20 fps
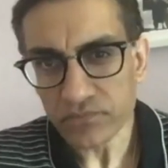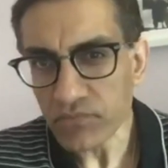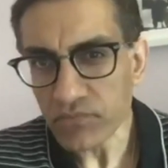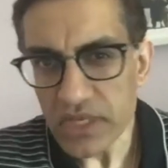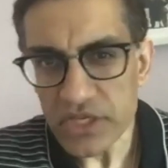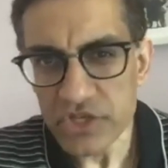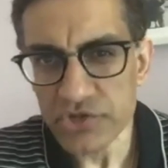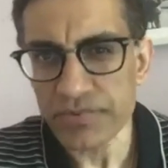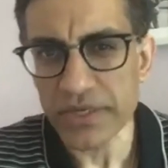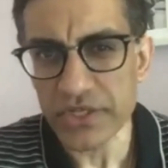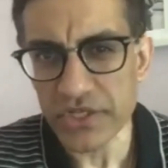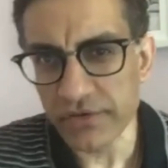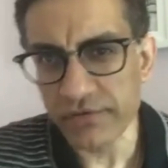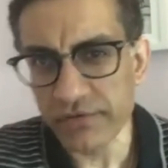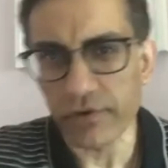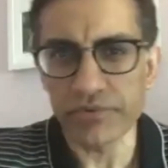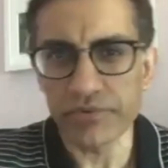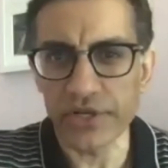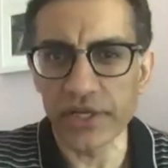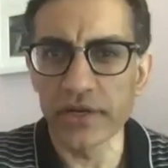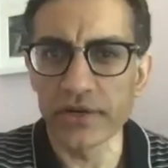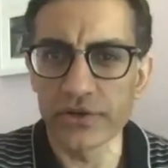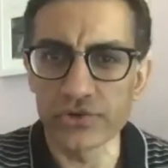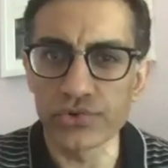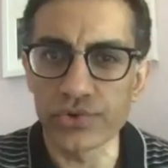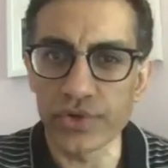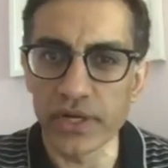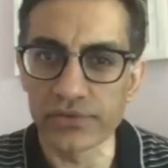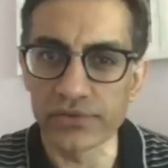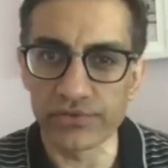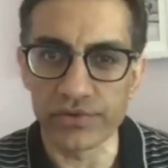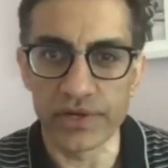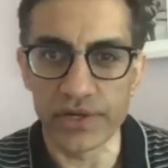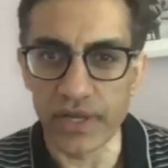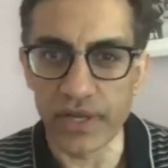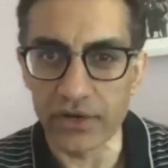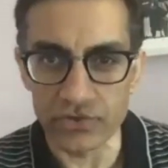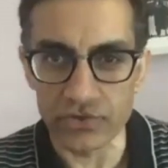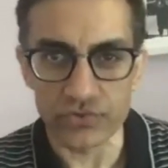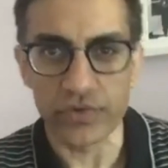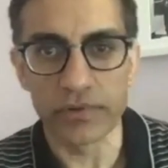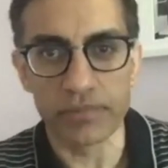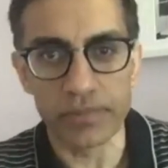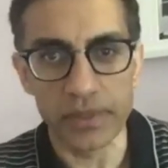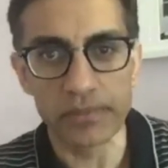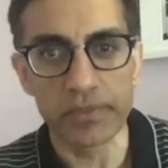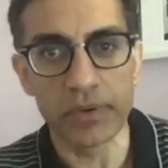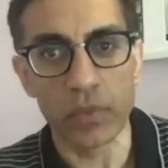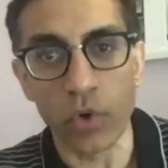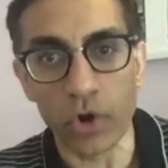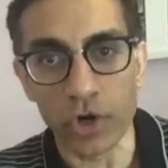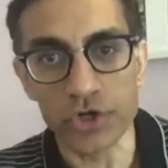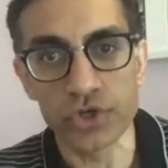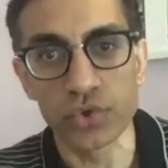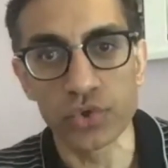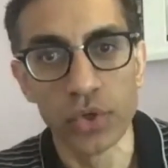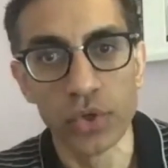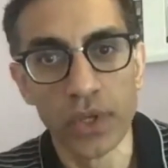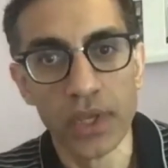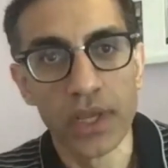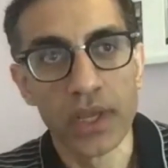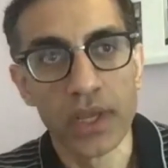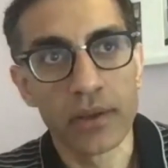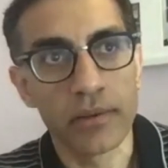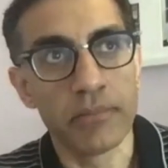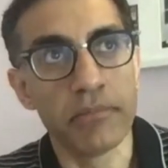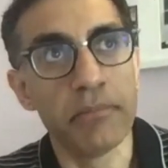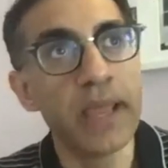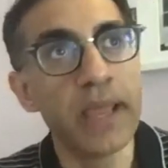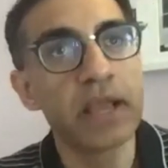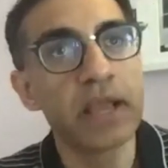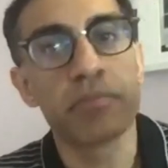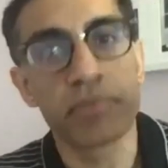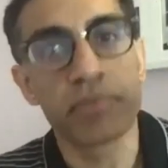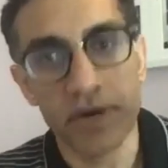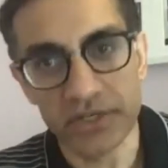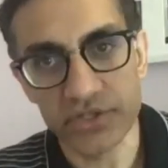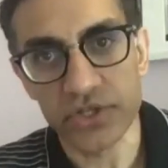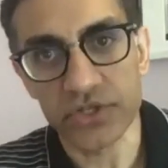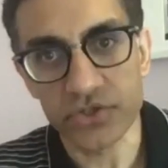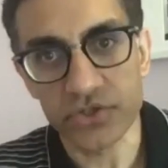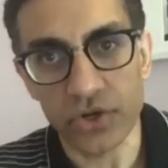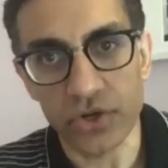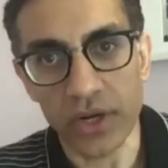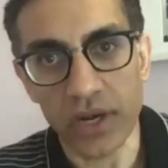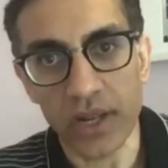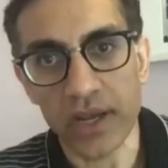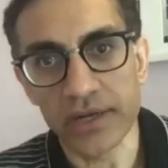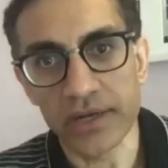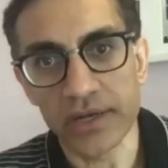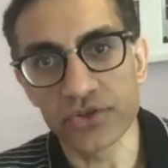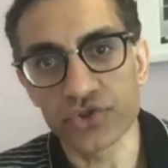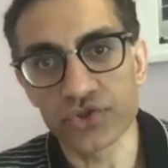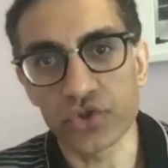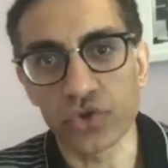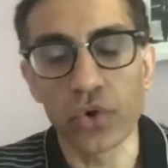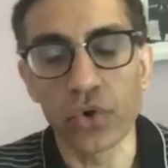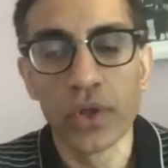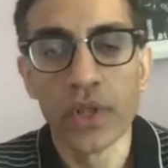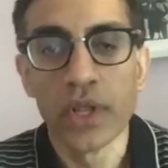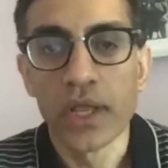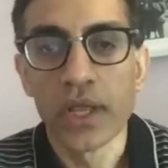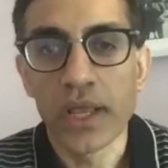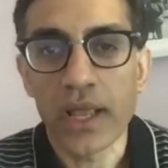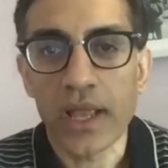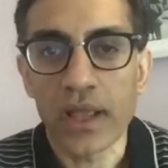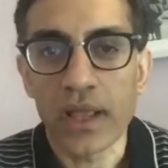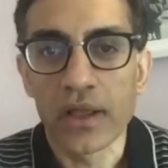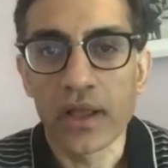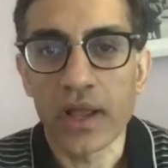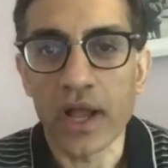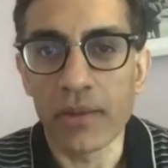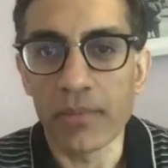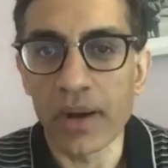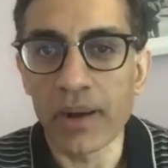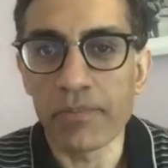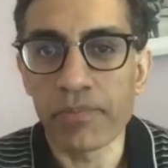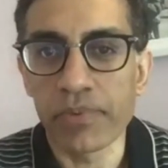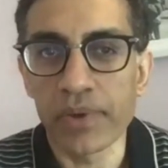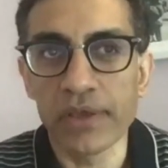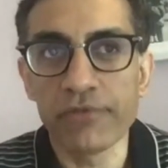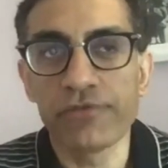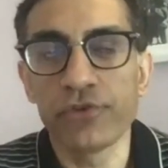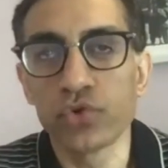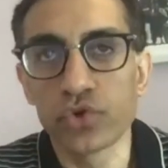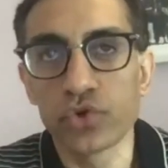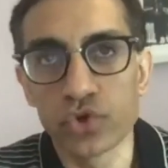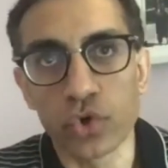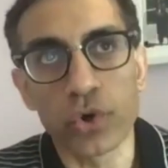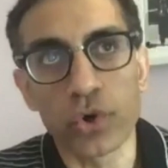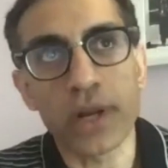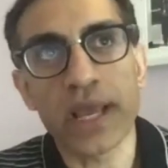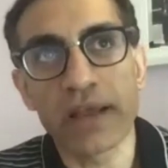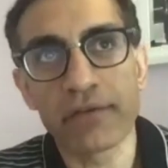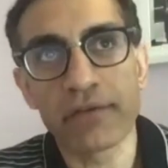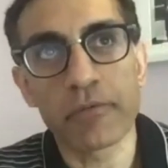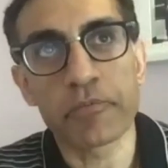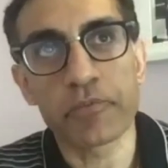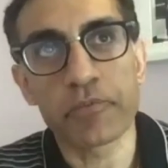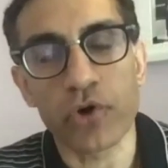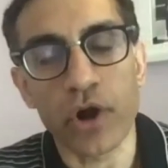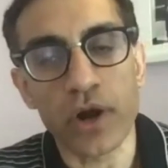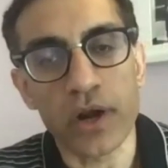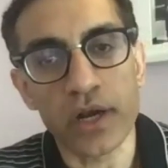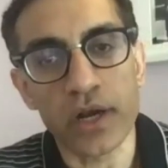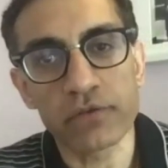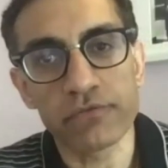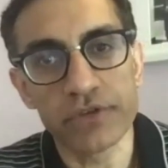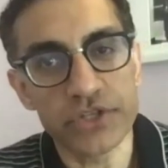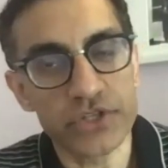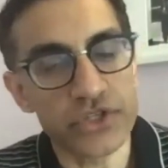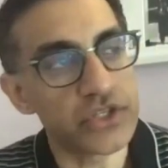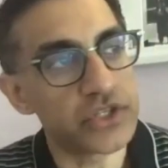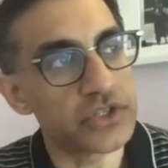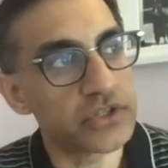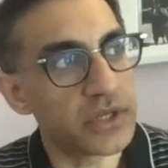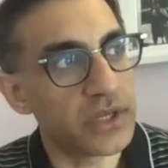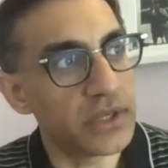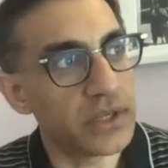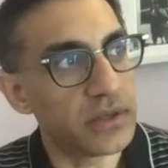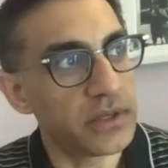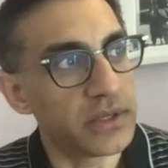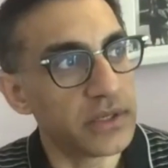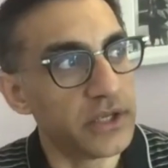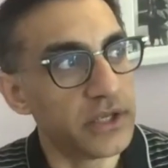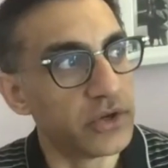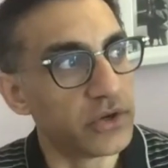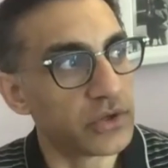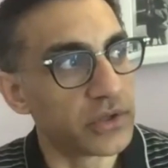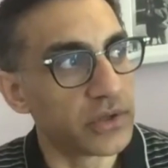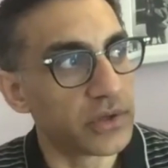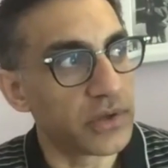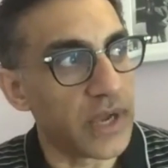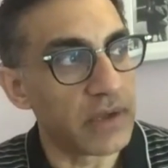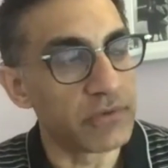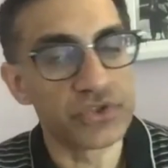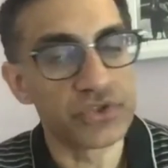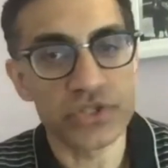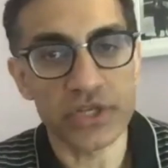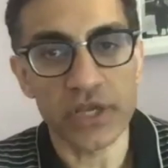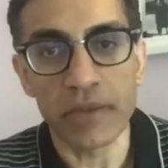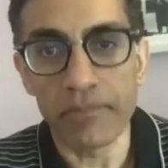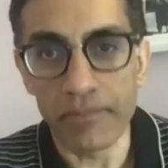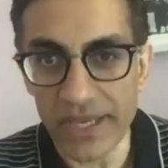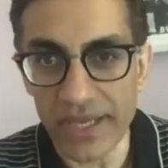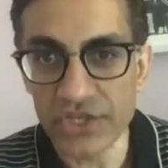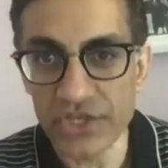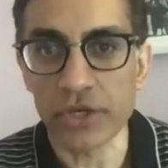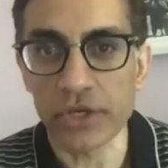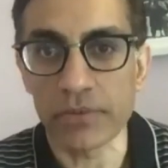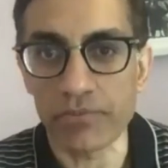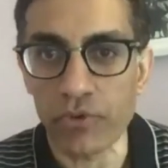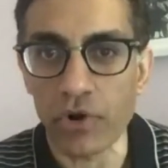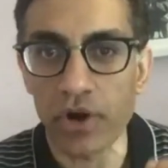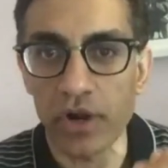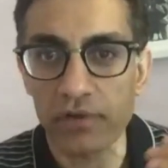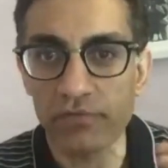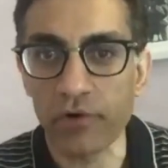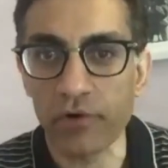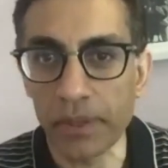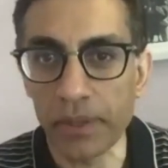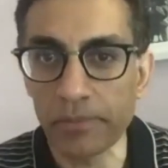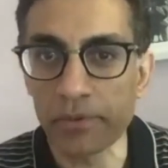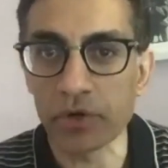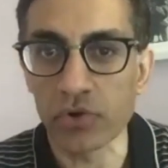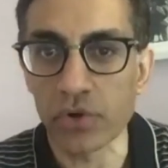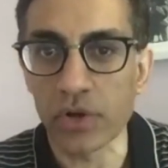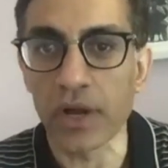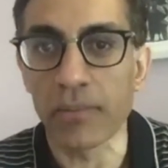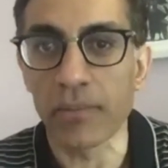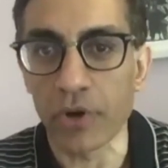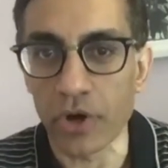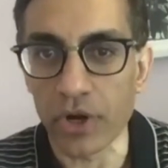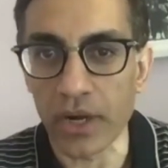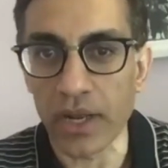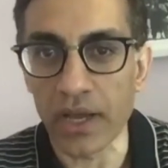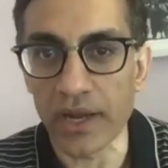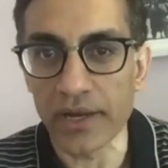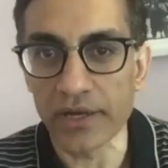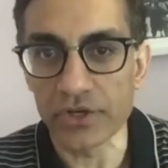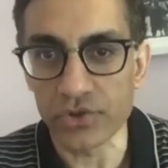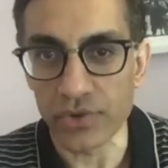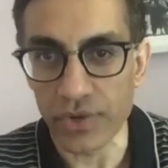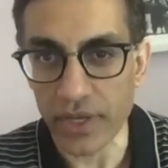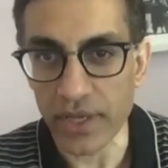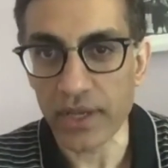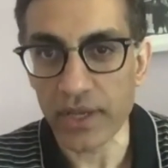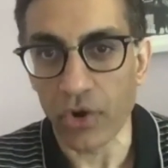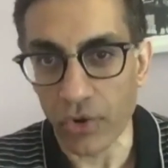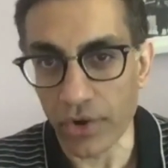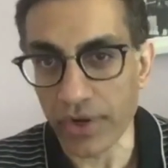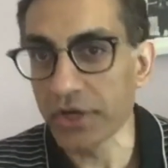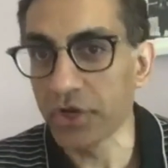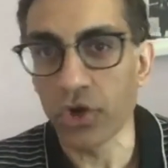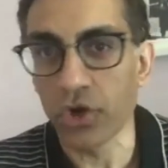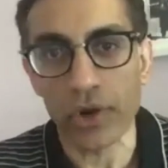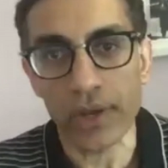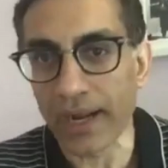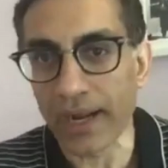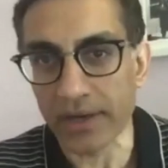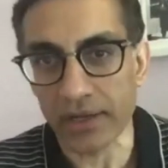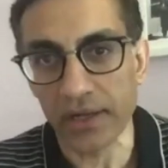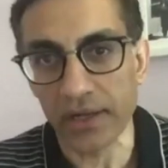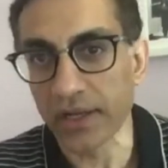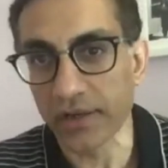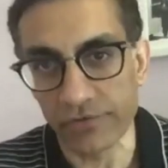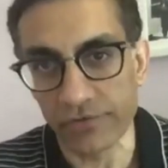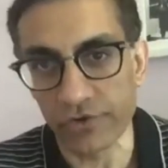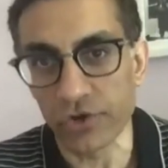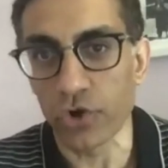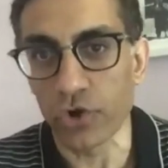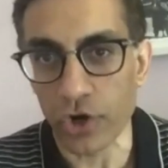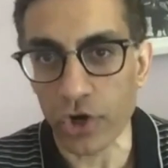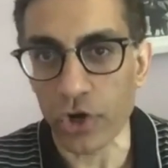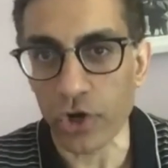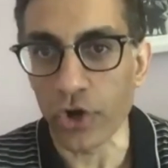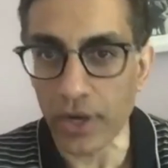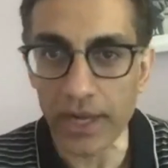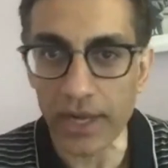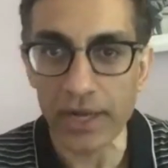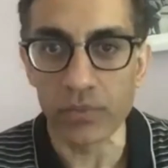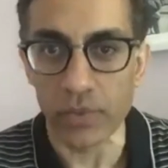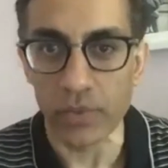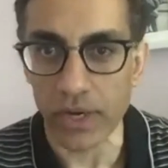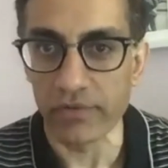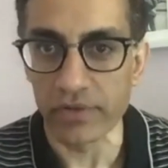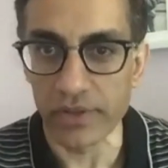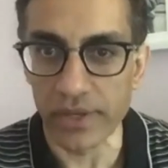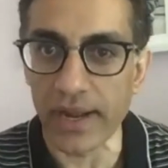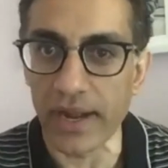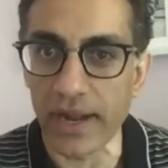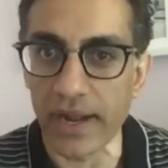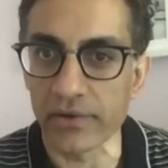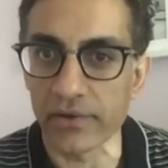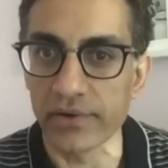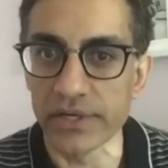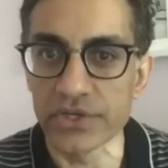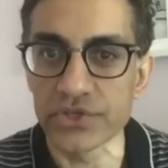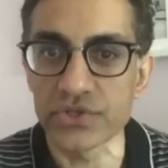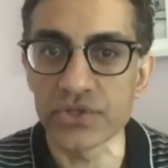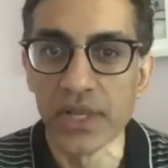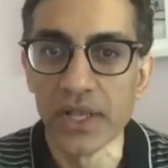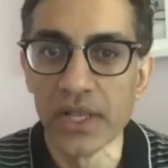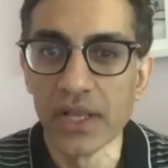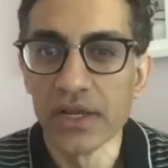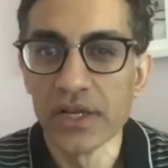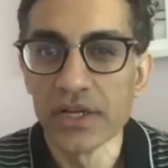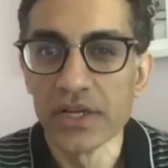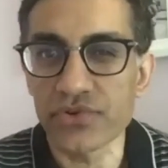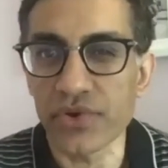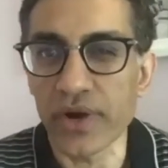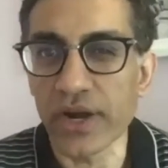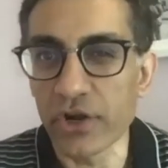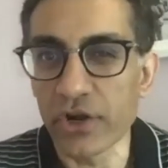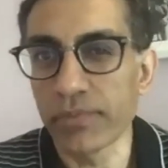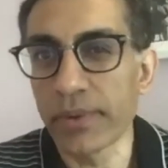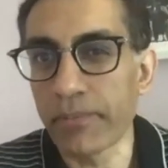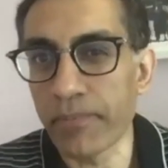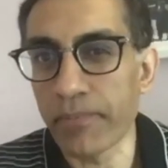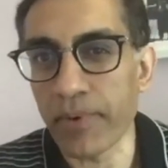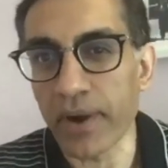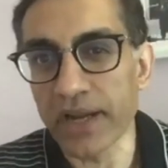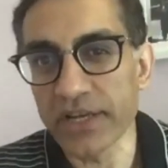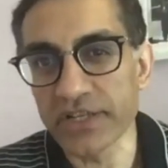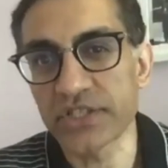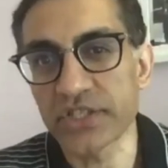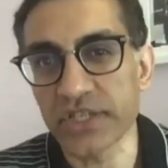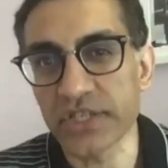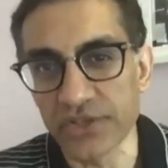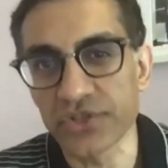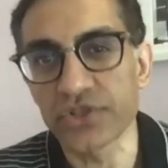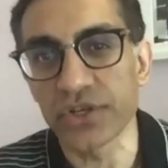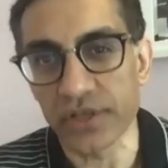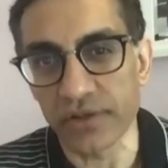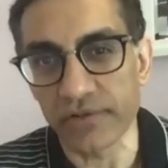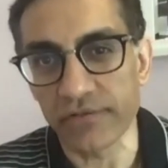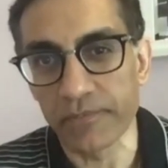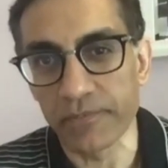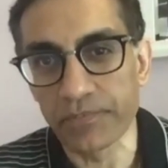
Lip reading: especially from tier 2, tier 3 towns where people want to make a presence online. So come up, if you don't have a product which is, I would say a basic product for people to come online today, or in your category, if you're not online, whatever the category is, try to be price sensitive